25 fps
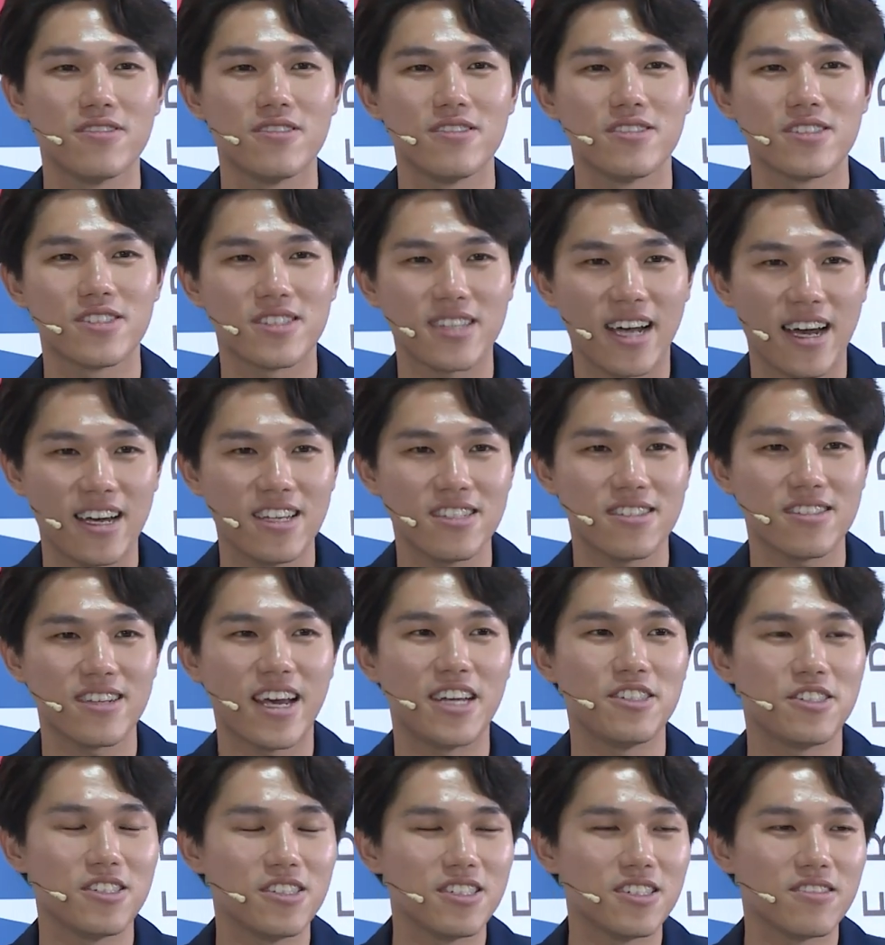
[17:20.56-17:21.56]
Science
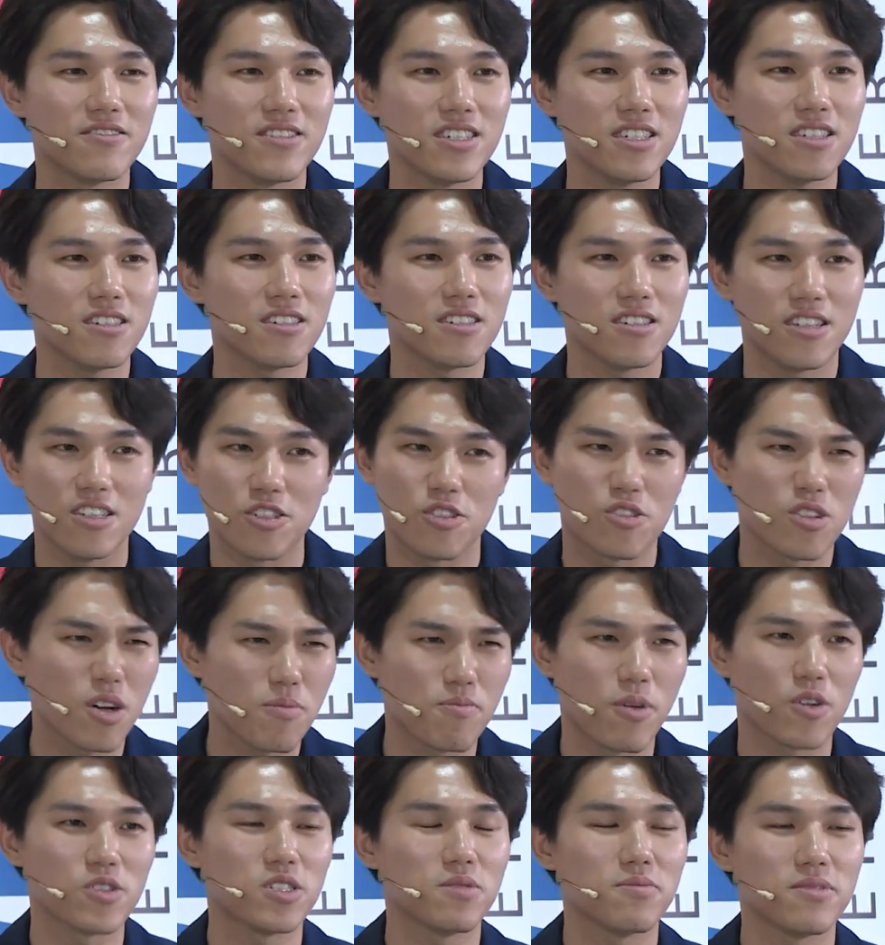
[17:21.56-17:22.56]
Engineering, it's not
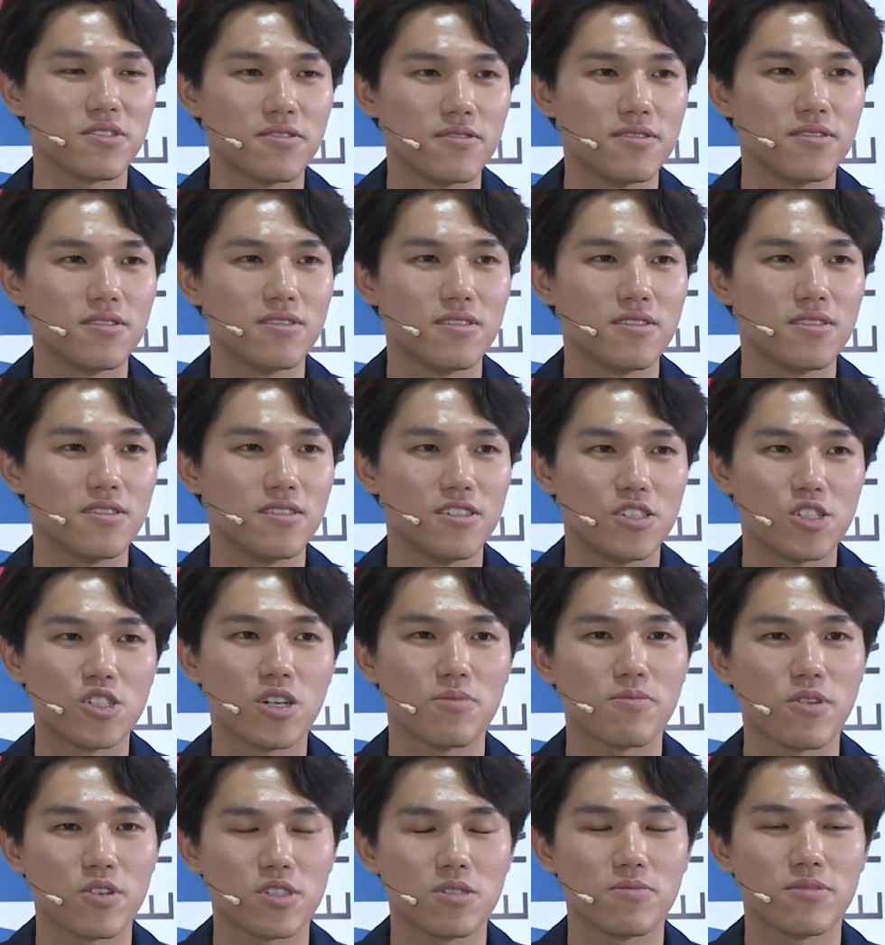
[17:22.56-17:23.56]
possible. It's not
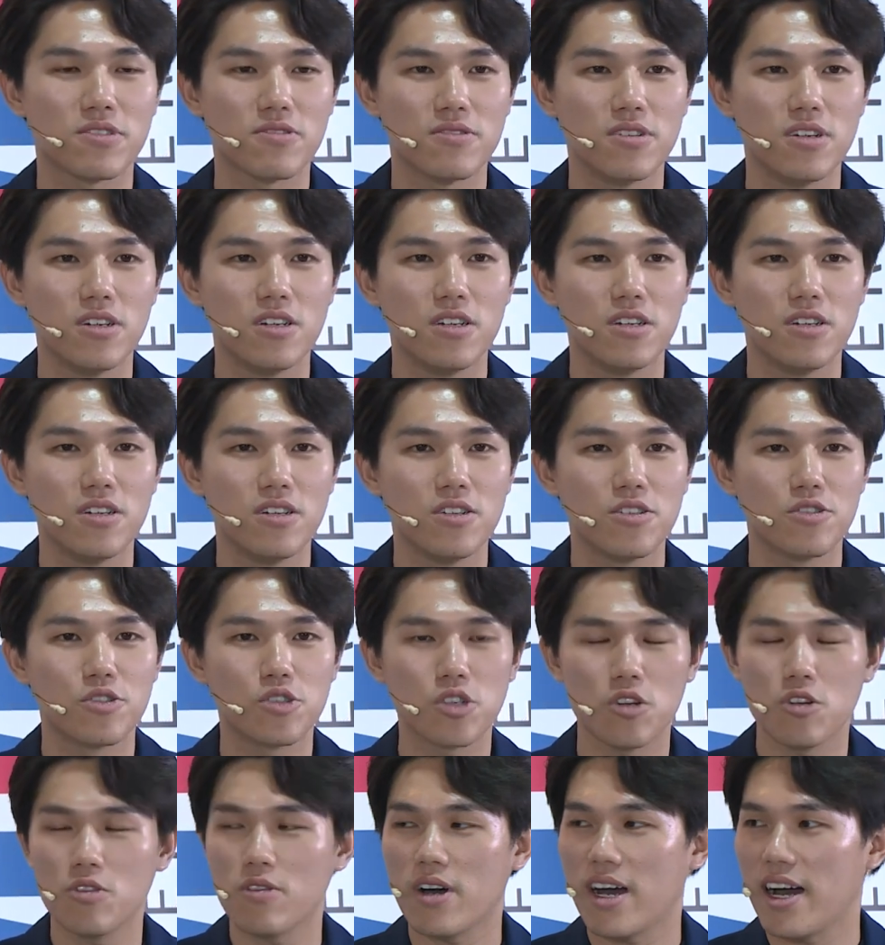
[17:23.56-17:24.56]
possible.
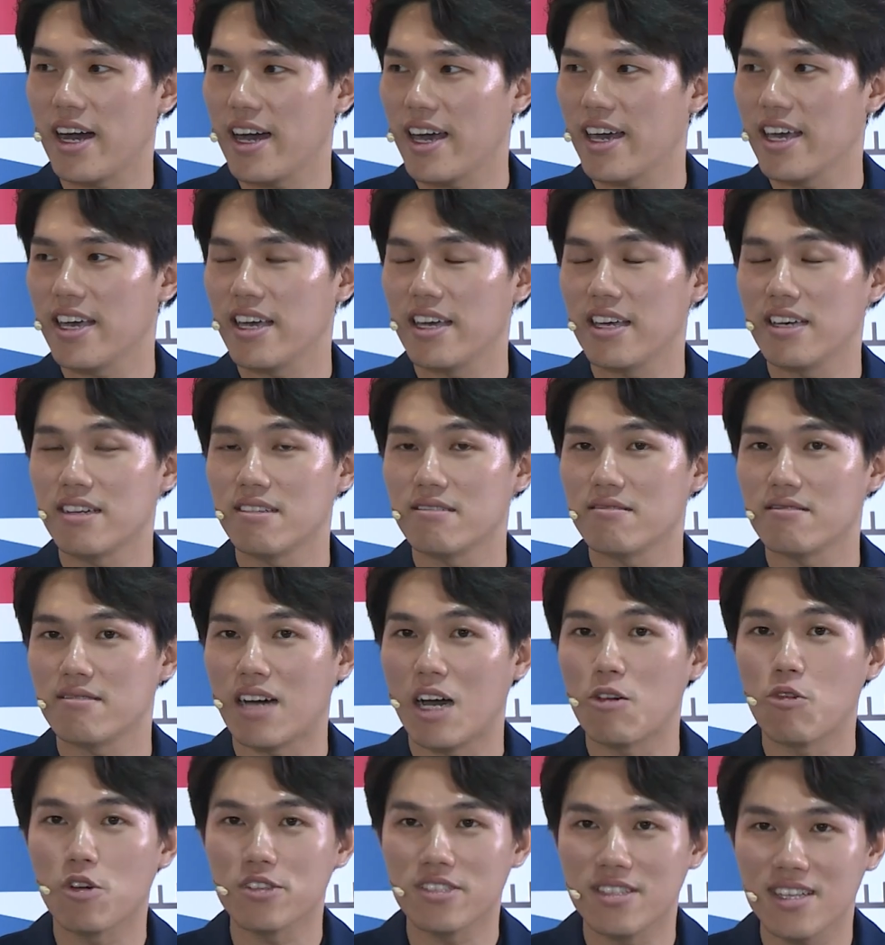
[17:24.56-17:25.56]
So I
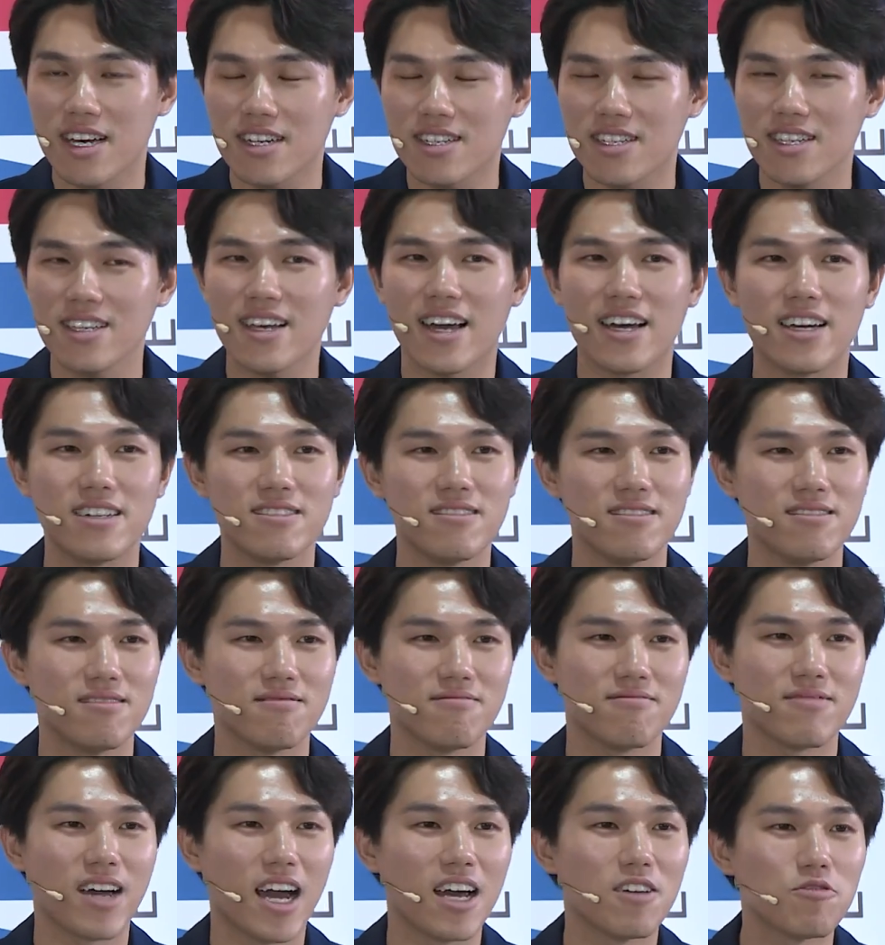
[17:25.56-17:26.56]
was lucky. I
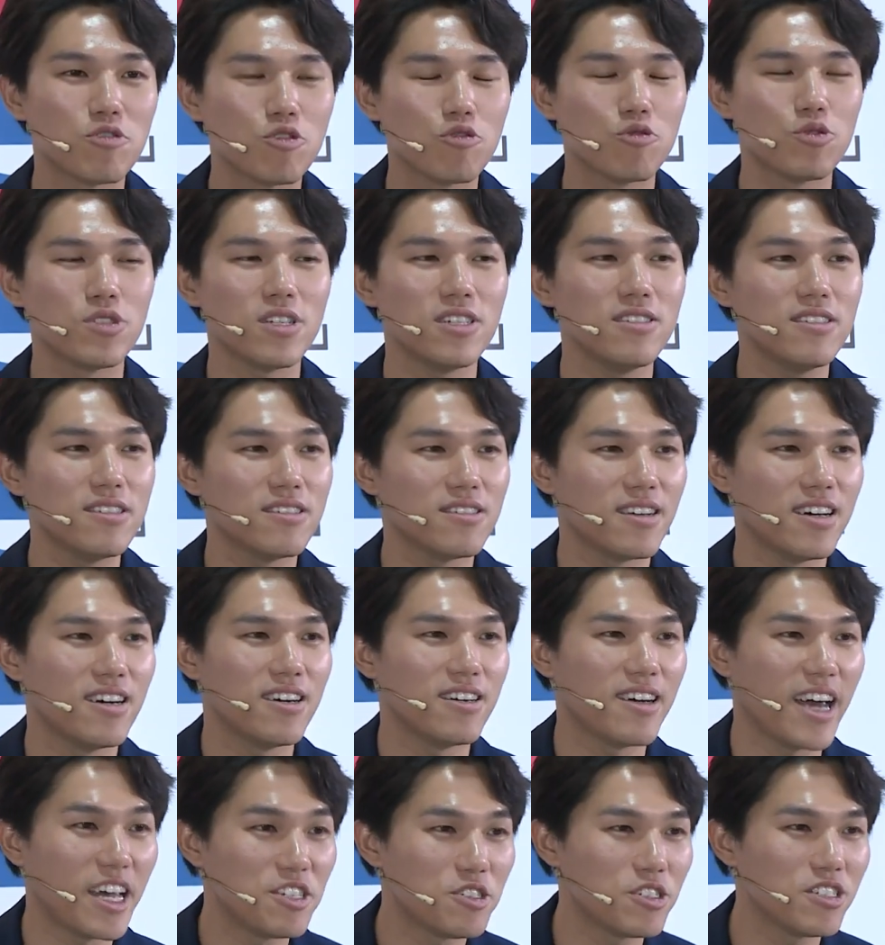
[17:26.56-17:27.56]
have chosen
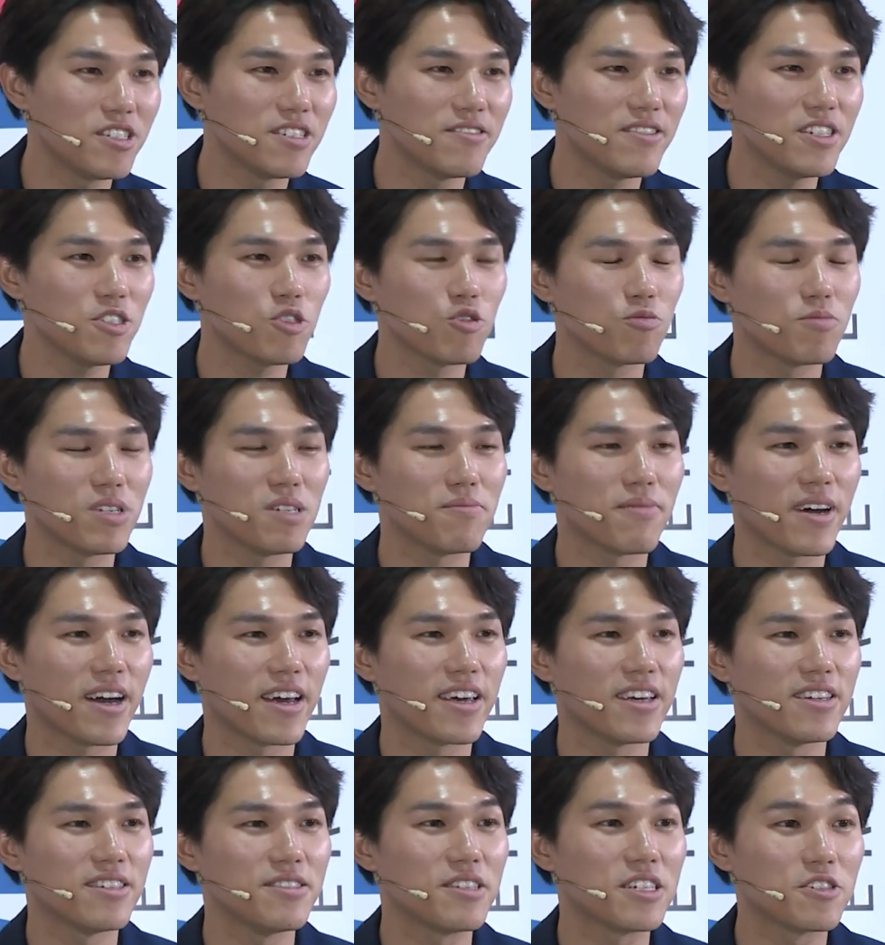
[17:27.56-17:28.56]
engineering to be
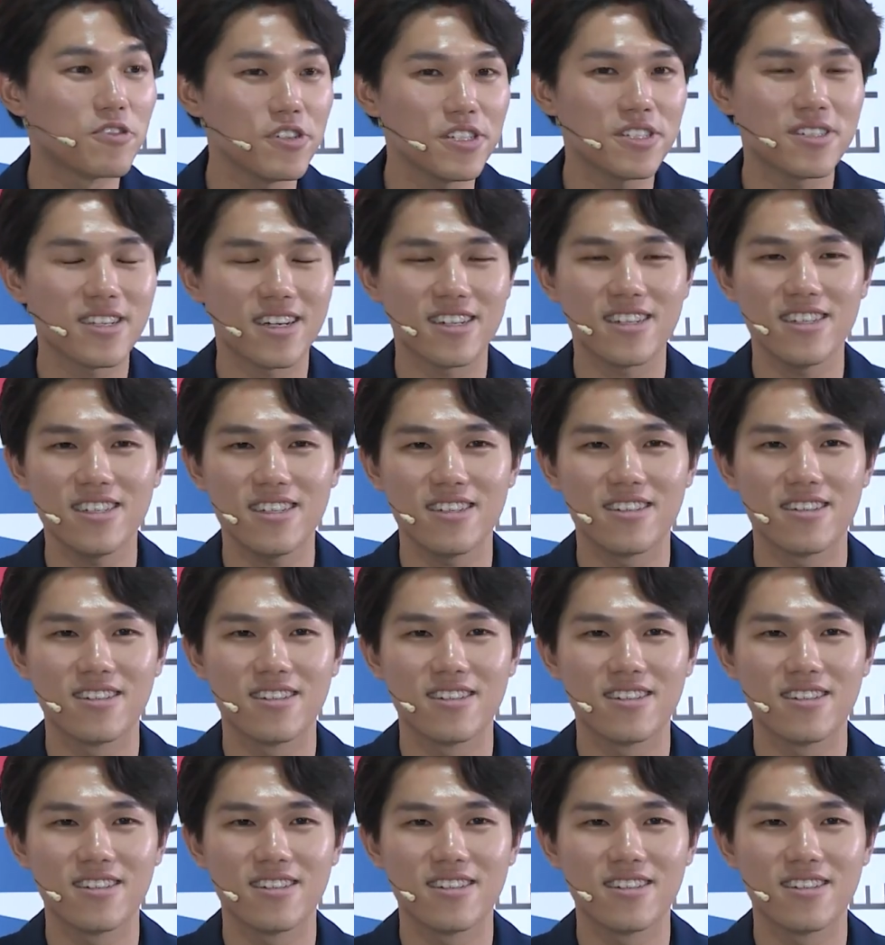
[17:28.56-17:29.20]
my degree study.